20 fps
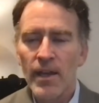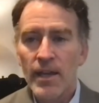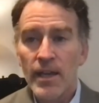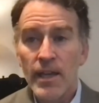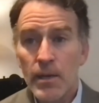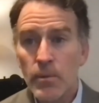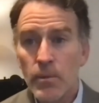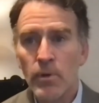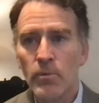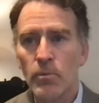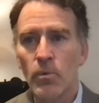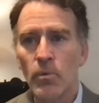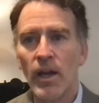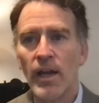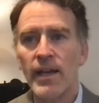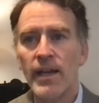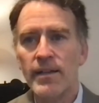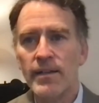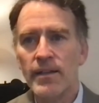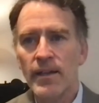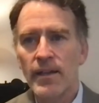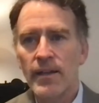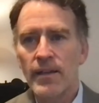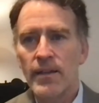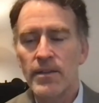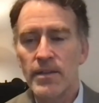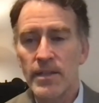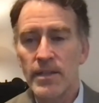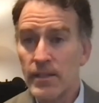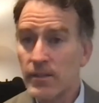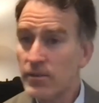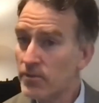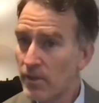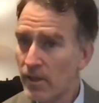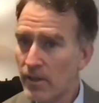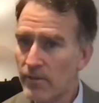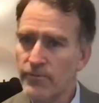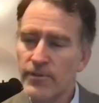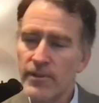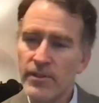He would write these
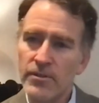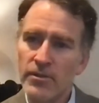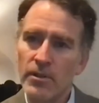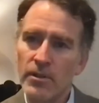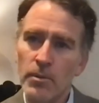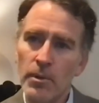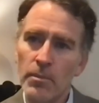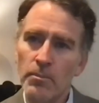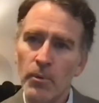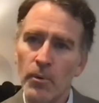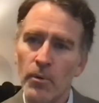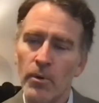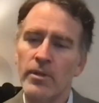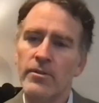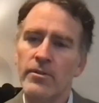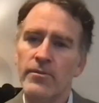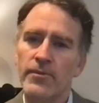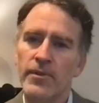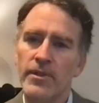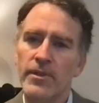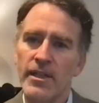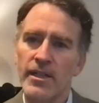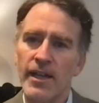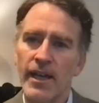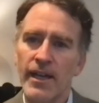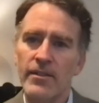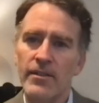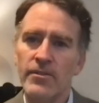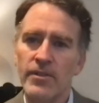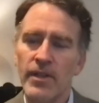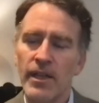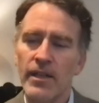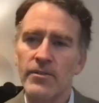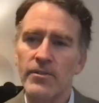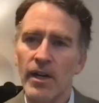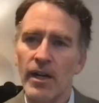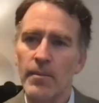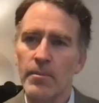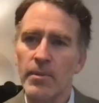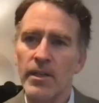official reports for the United States
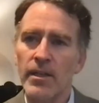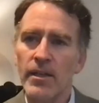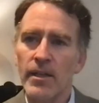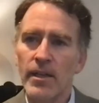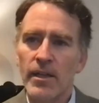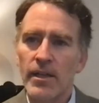Army.